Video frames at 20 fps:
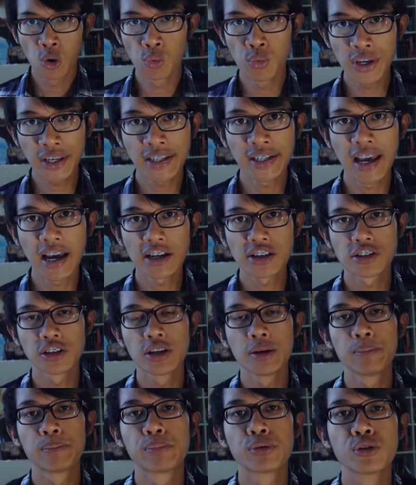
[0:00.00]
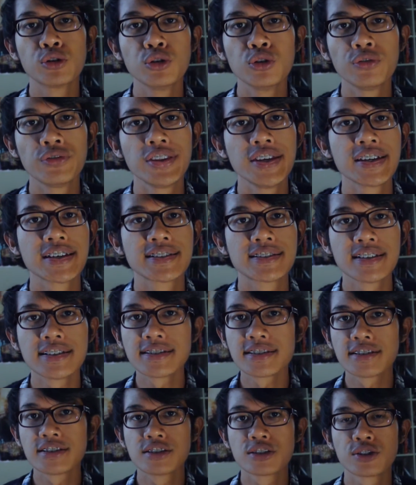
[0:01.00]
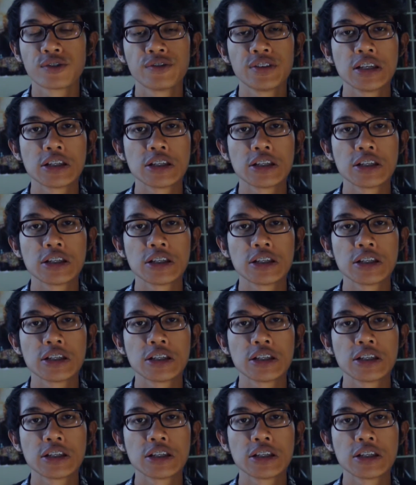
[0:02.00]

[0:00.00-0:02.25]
We can actually prove the existence of